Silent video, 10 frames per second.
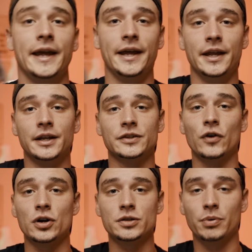And as
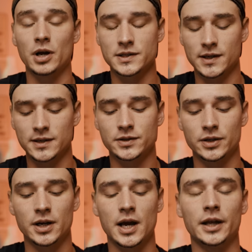far as
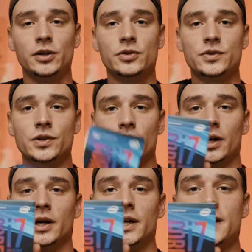processor, I use
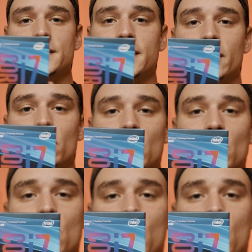the Intel